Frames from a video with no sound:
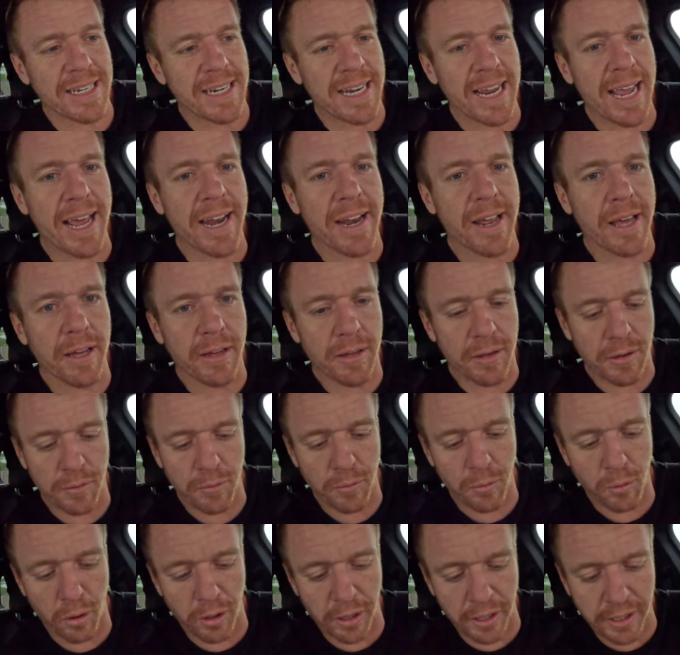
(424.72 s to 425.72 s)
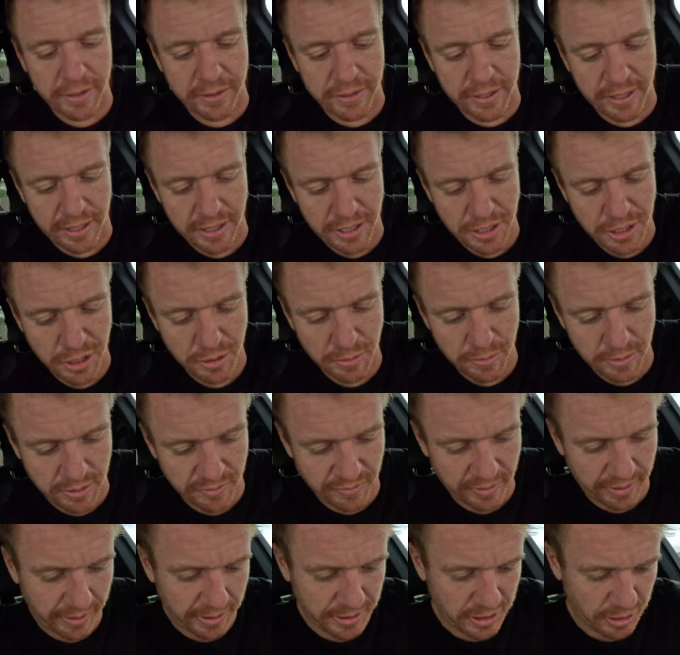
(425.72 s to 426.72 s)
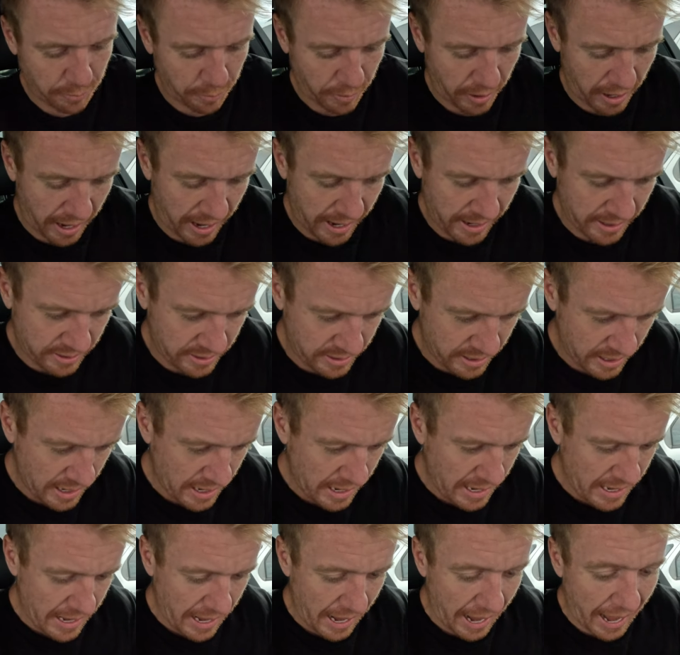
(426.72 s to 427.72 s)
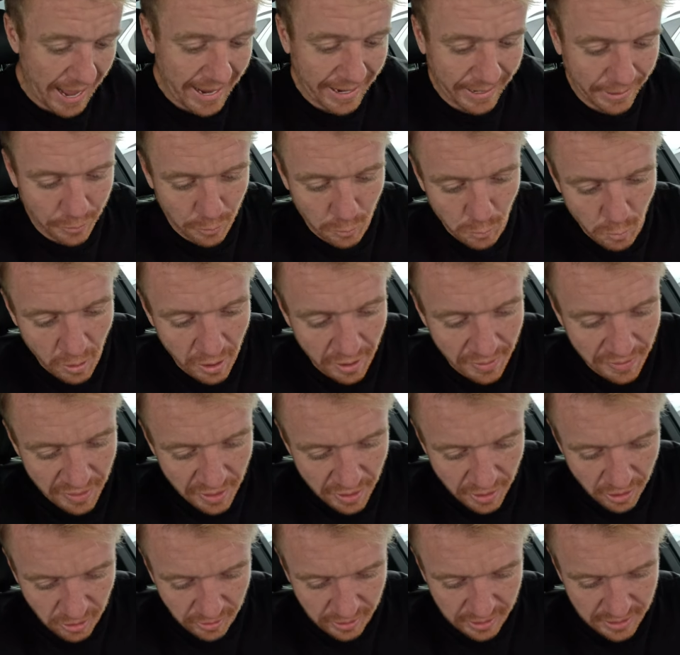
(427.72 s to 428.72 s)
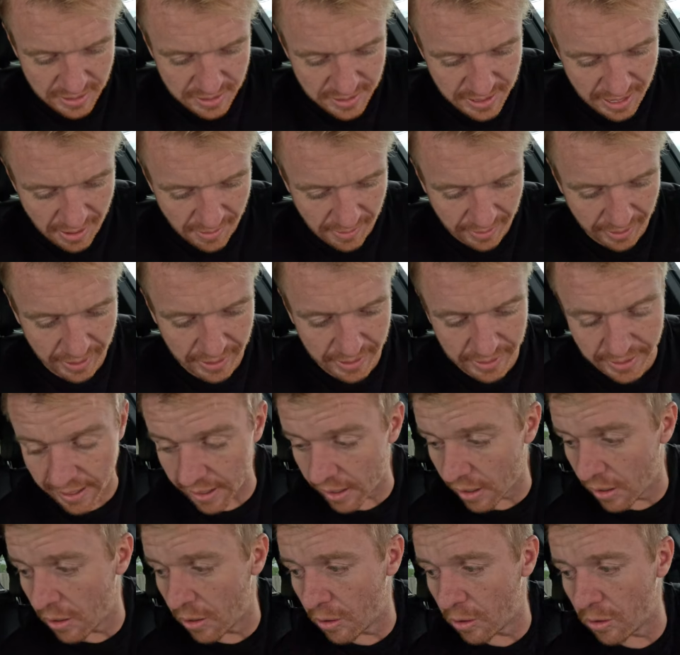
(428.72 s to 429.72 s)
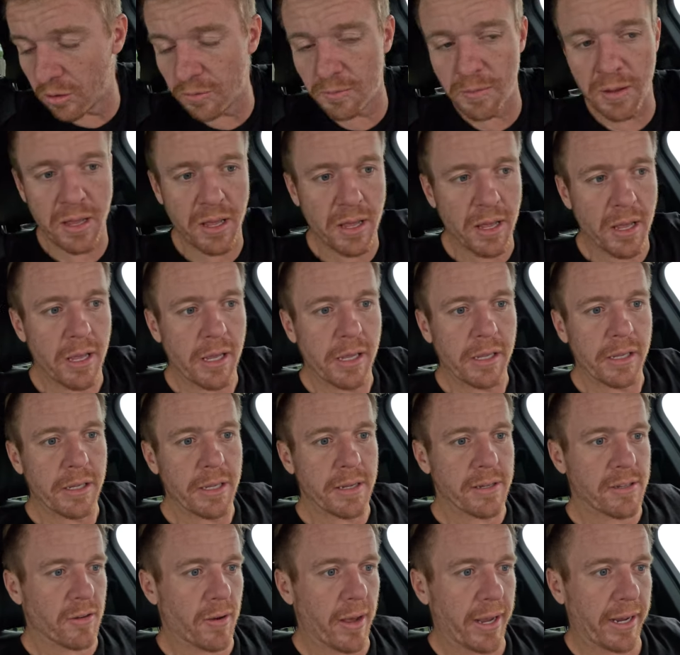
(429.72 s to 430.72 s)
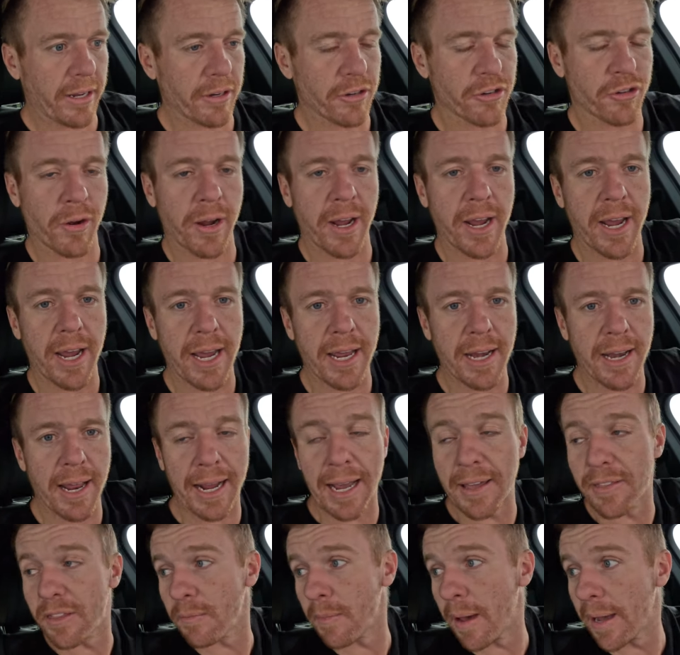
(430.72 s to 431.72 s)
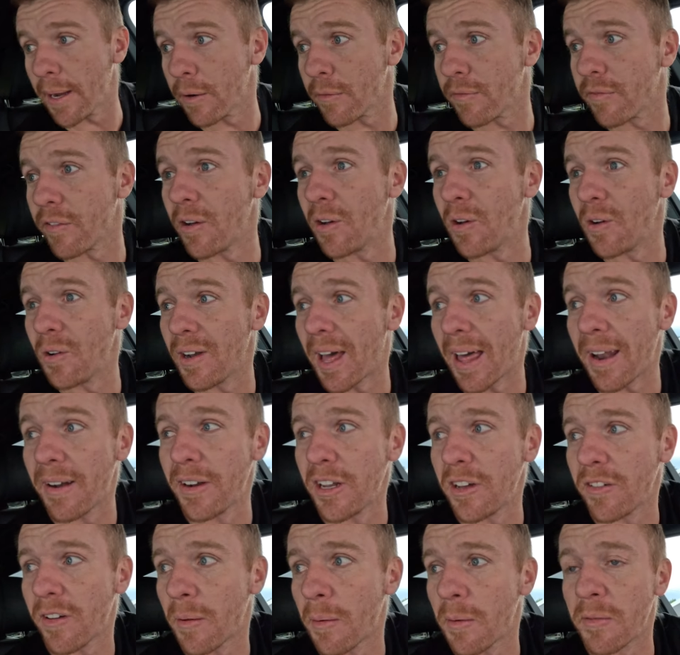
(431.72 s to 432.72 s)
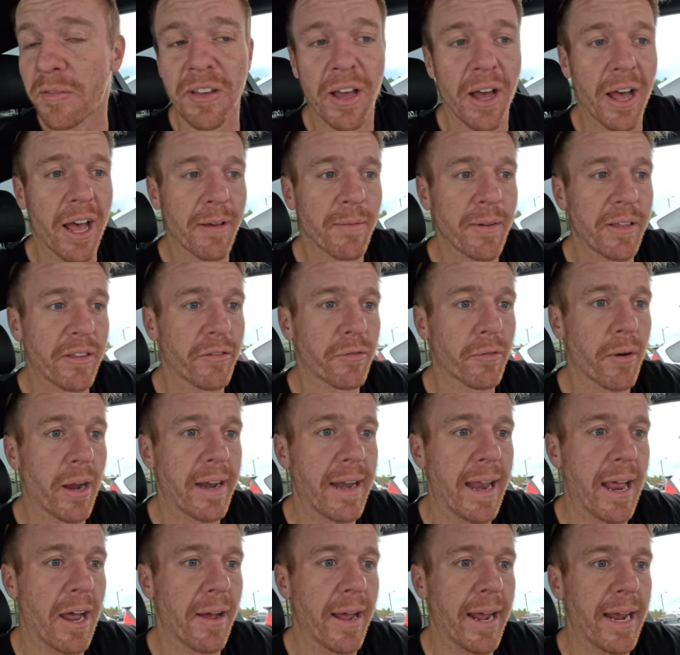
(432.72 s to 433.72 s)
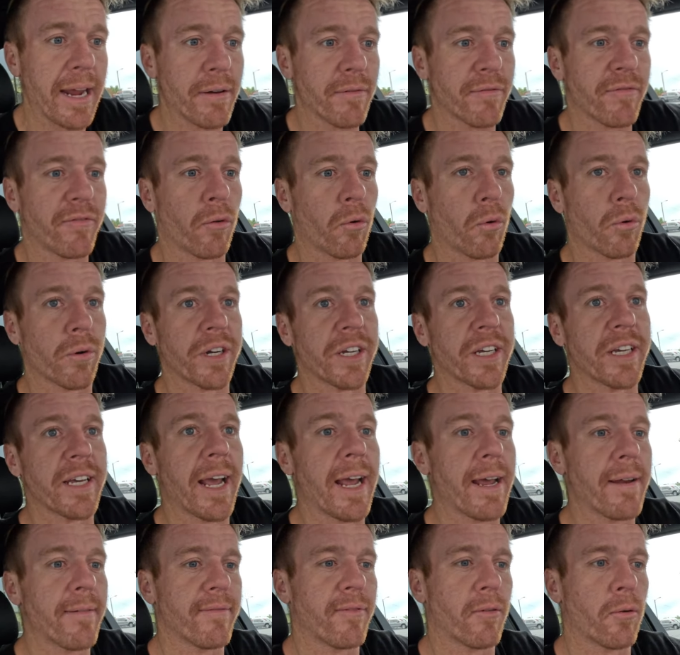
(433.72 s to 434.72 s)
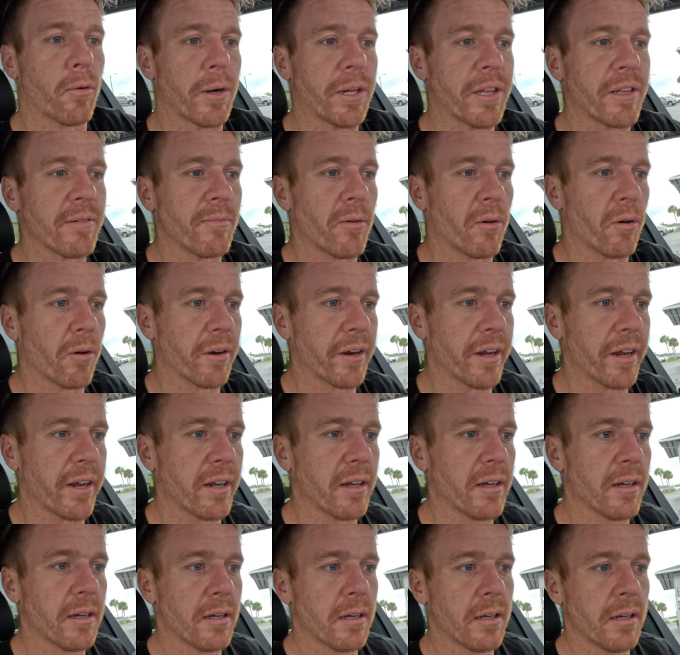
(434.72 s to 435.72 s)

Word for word: Nana worked. She was very surprised. I gotta run though, because now I gotta get home so I can trade. I got the microphone. I don't know if I have time. It's right now 8.40, 8.40 the morning.